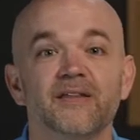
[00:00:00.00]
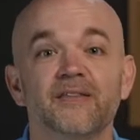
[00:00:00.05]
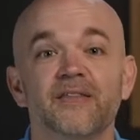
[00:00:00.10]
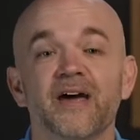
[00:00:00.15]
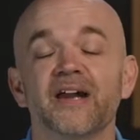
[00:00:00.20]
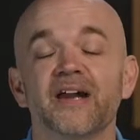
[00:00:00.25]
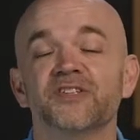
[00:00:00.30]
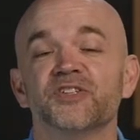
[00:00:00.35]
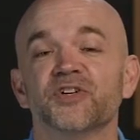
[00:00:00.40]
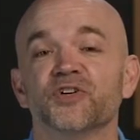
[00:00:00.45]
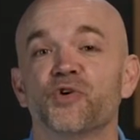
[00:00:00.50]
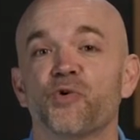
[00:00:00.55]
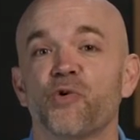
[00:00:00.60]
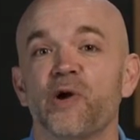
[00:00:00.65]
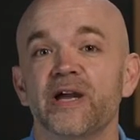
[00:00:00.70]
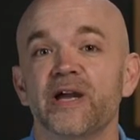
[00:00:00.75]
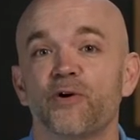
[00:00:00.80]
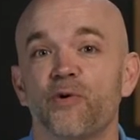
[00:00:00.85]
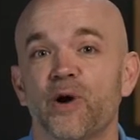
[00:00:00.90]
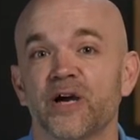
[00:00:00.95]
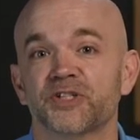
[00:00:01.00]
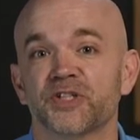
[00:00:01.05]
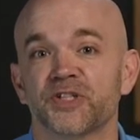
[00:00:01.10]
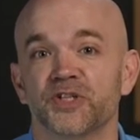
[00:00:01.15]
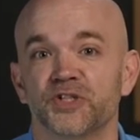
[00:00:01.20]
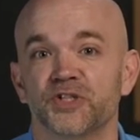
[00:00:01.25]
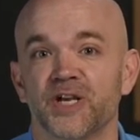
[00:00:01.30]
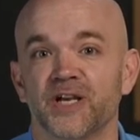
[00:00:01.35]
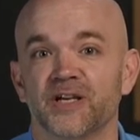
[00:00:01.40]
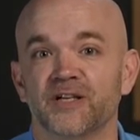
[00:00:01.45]
That is a great
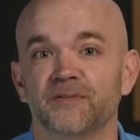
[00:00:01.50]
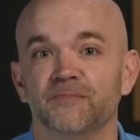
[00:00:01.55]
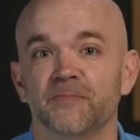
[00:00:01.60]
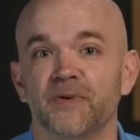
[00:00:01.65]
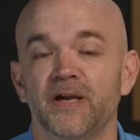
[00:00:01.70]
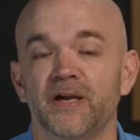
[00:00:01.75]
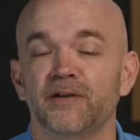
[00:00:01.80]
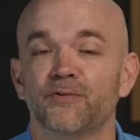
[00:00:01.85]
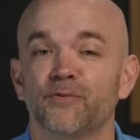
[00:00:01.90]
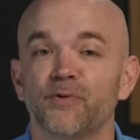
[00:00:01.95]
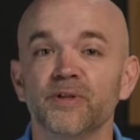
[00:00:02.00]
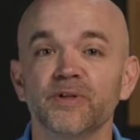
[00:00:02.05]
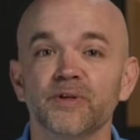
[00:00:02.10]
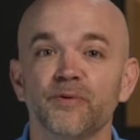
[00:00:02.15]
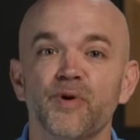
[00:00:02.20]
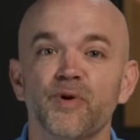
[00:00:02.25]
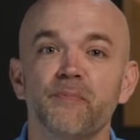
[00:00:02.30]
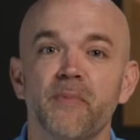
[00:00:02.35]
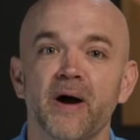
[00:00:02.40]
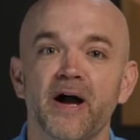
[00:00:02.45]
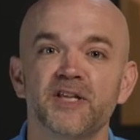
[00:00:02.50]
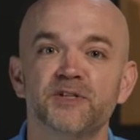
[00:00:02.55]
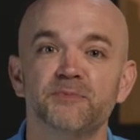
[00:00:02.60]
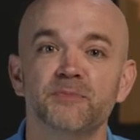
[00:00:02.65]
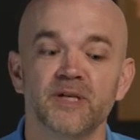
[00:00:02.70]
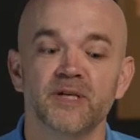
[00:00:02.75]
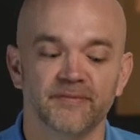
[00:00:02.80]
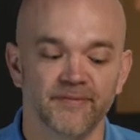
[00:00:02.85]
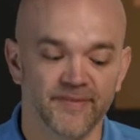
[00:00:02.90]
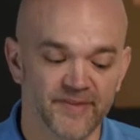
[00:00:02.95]
question, Jacob, and it really reminds
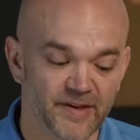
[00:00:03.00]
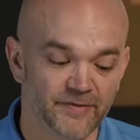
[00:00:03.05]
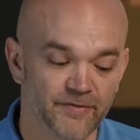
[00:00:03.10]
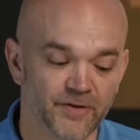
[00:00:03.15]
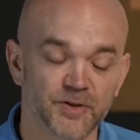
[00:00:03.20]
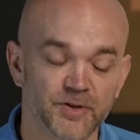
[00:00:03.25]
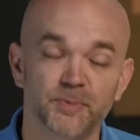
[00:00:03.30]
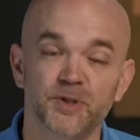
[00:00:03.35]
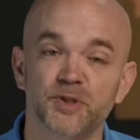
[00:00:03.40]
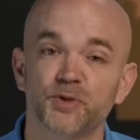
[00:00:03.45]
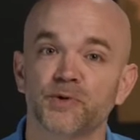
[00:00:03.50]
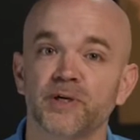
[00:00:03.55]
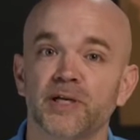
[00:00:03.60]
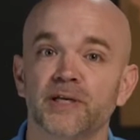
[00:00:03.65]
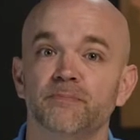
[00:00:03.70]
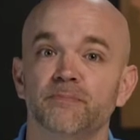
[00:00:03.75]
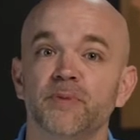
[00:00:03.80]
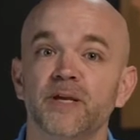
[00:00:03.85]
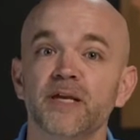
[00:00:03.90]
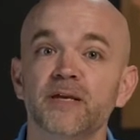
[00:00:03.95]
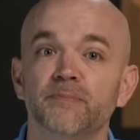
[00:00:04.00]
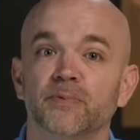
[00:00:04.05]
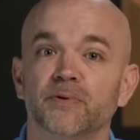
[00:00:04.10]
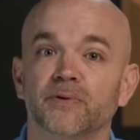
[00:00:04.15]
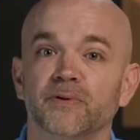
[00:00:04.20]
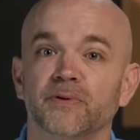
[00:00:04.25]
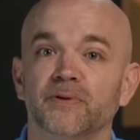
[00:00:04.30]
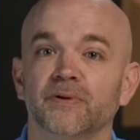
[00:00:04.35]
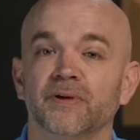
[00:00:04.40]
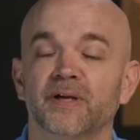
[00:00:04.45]
me of the difference between
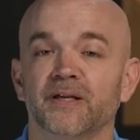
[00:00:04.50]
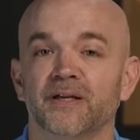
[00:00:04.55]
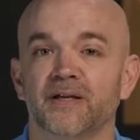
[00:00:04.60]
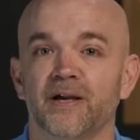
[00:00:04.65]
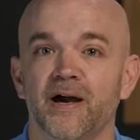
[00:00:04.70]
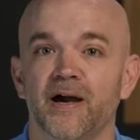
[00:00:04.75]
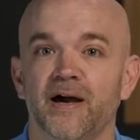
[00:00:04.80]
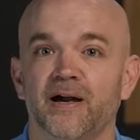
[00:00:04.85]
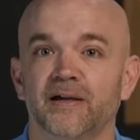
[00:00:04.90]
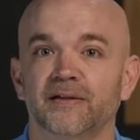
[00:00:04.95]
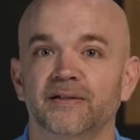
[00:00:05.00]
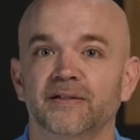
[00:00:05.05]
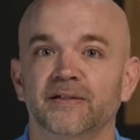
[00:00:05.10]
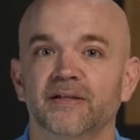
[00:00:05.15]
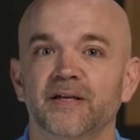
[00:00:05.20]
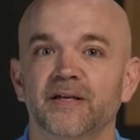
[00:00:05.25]
people and God.